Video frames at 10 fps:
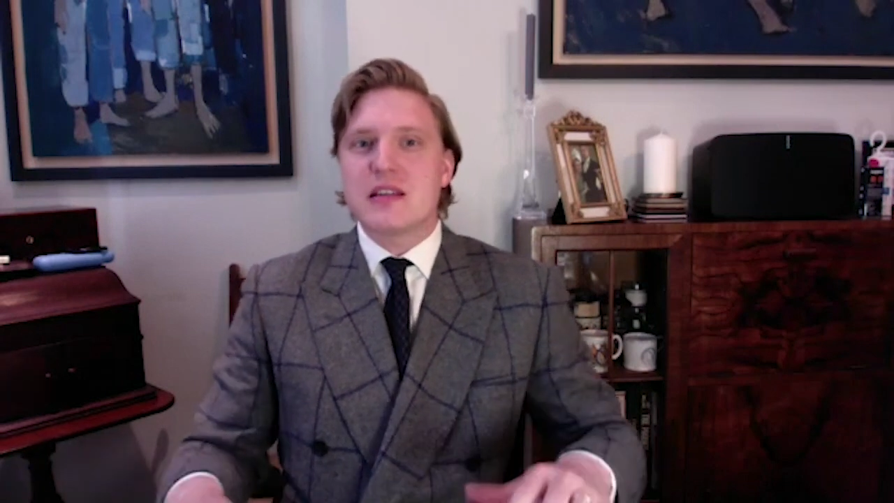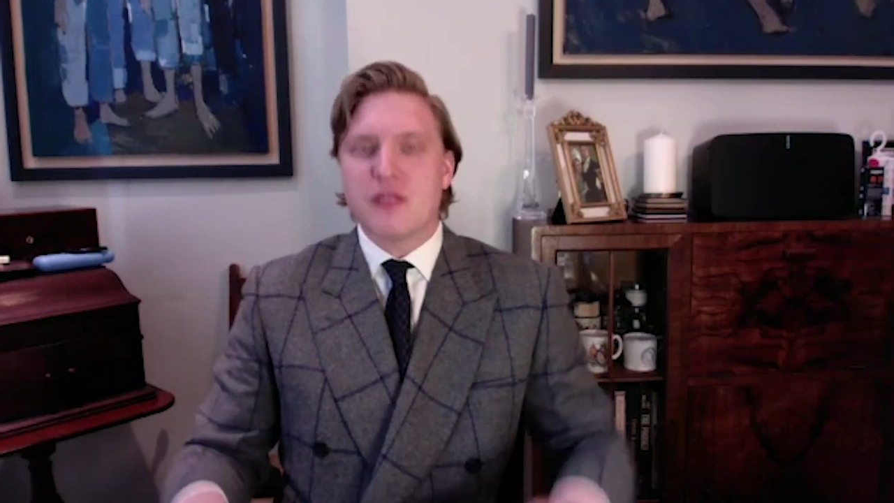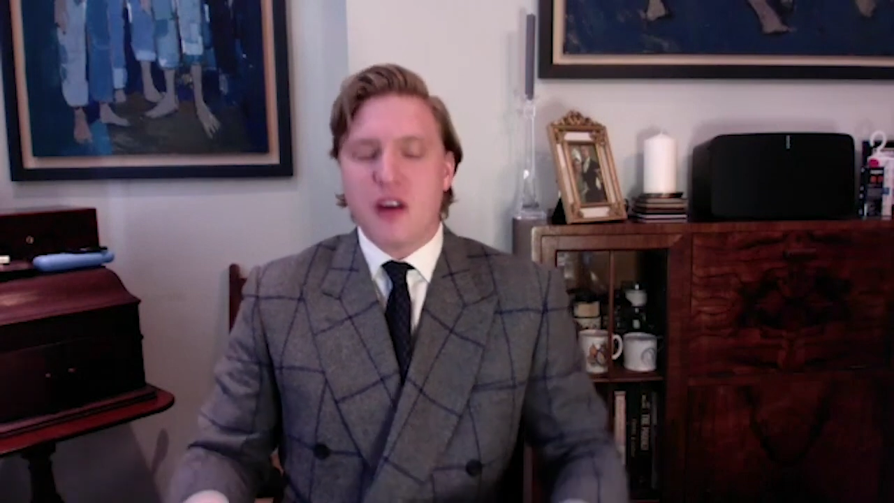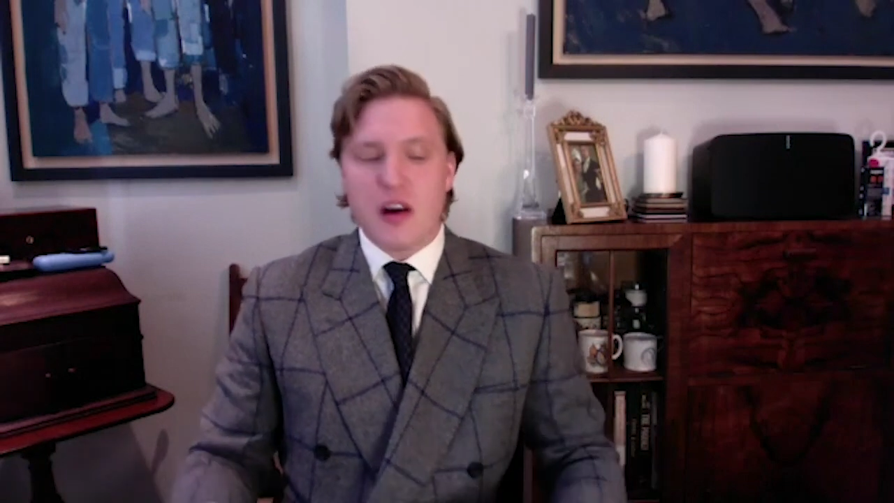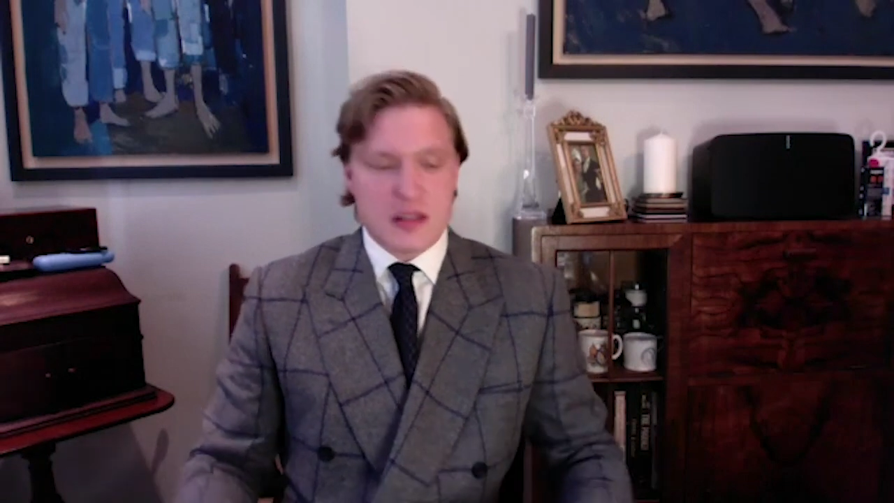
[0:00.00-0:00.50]

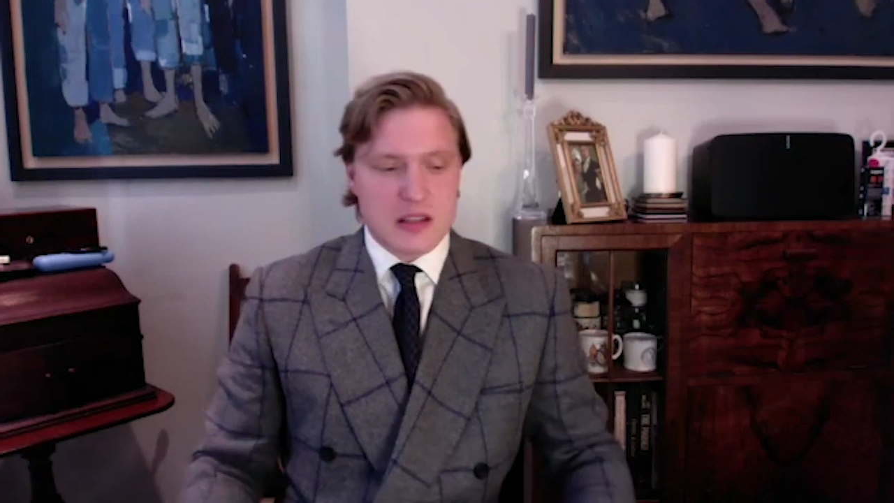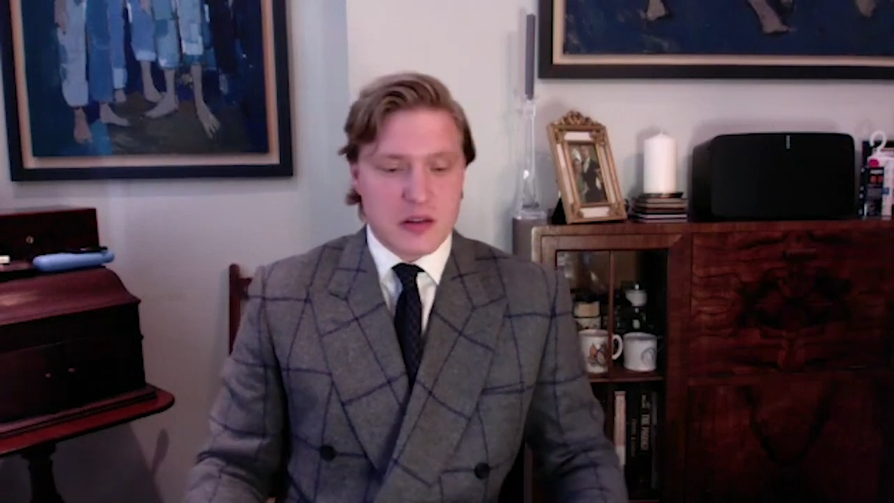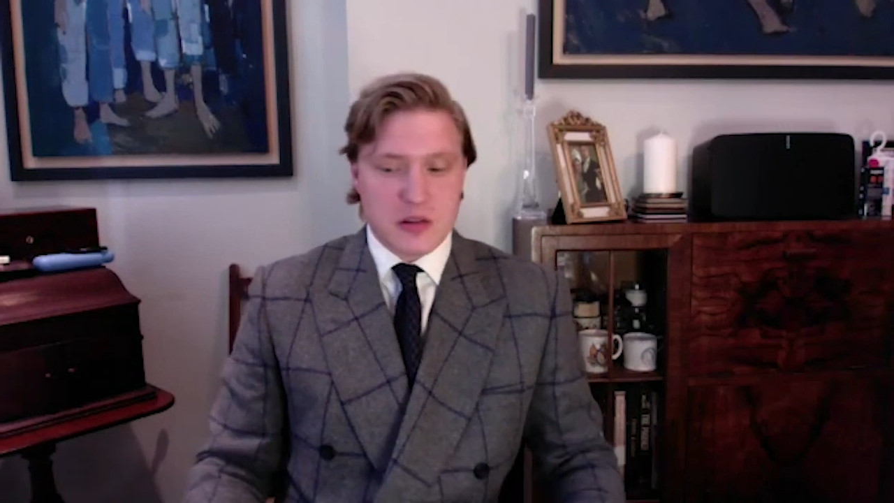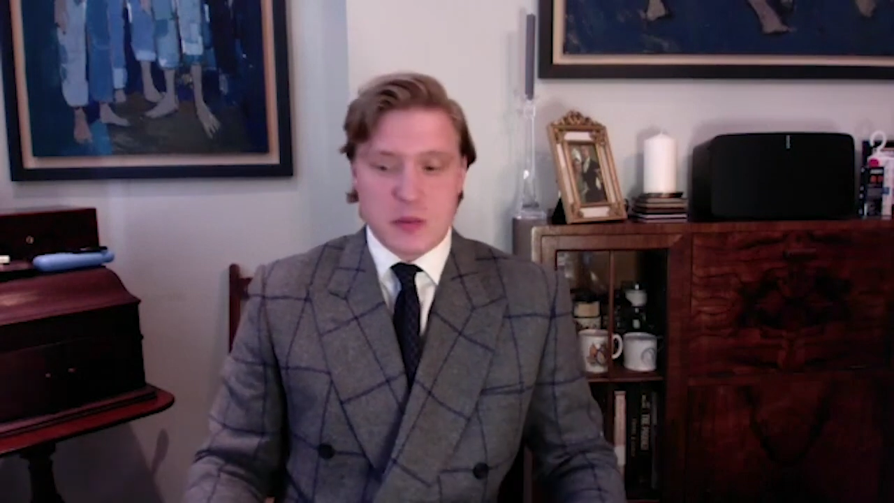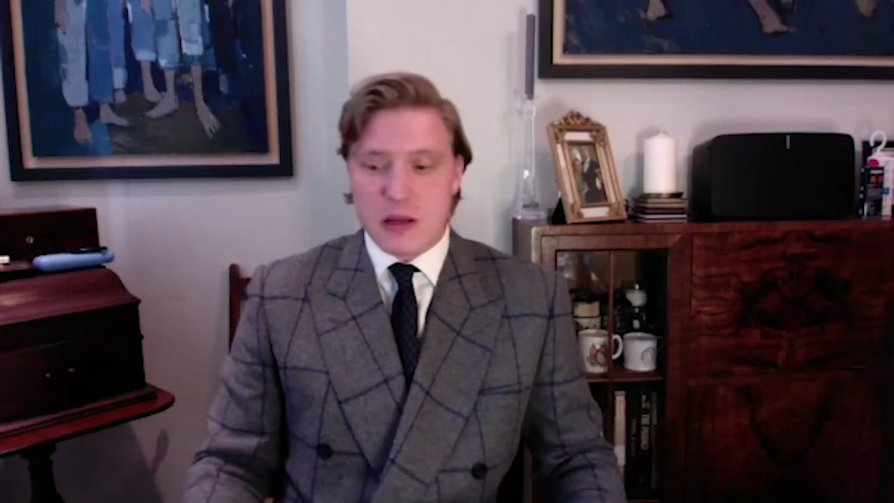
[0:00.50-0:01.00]
first
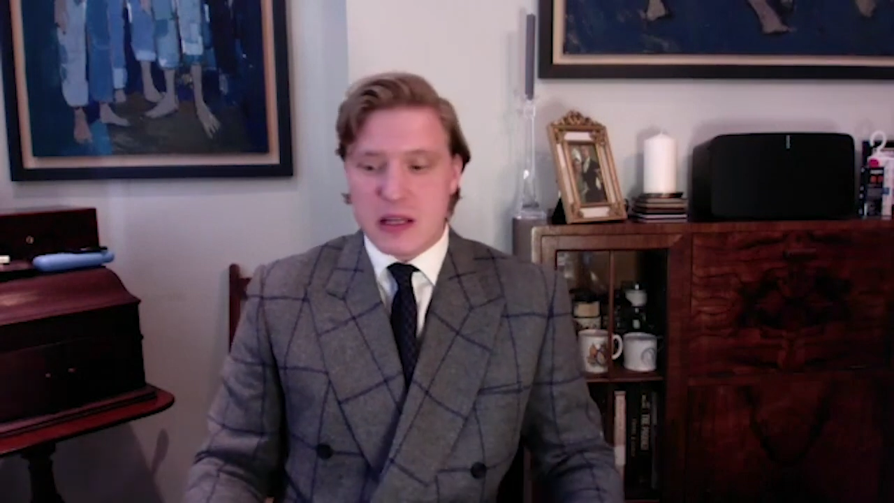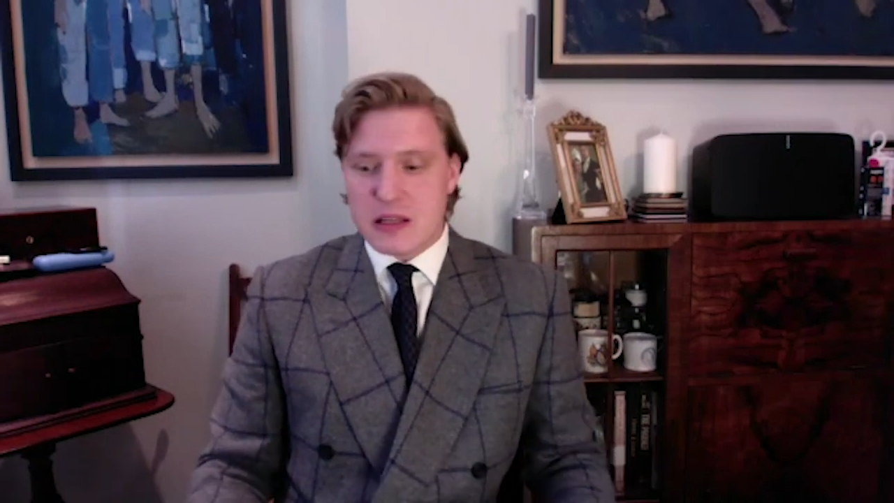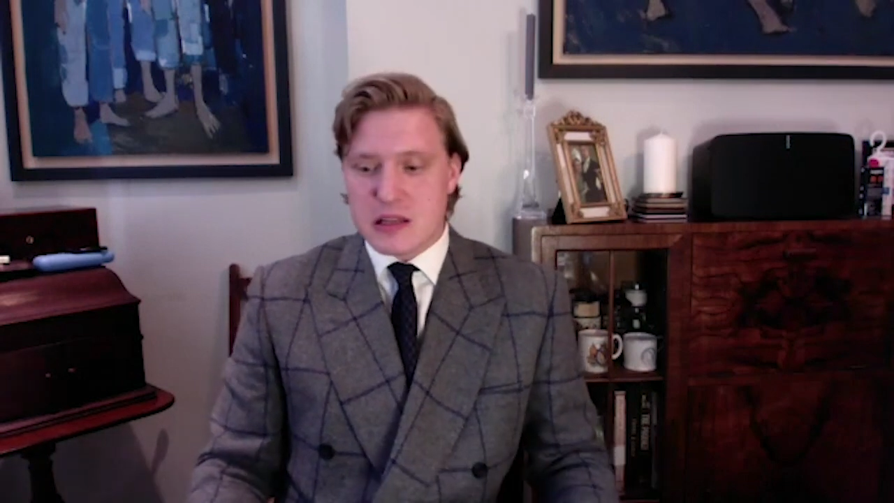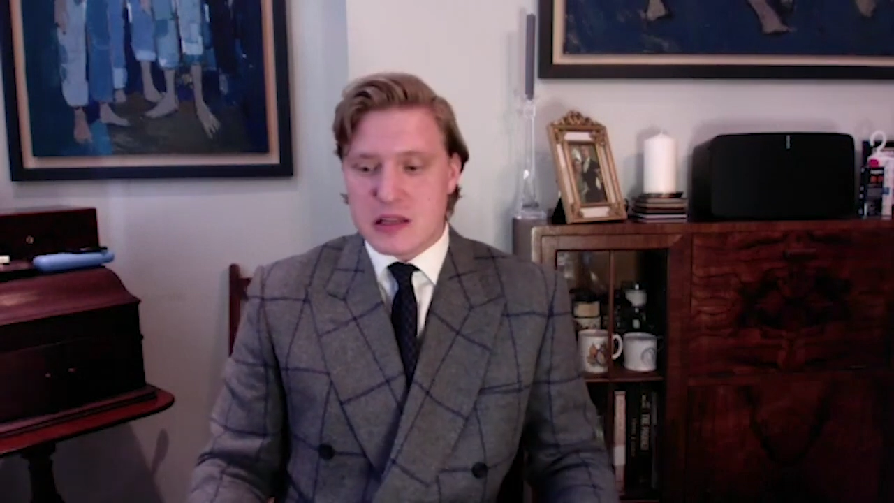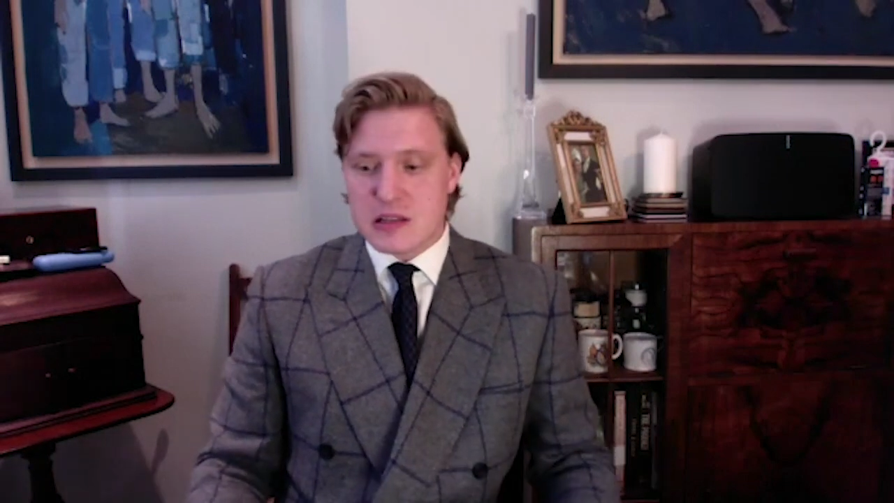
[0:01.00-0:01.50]
ultimately is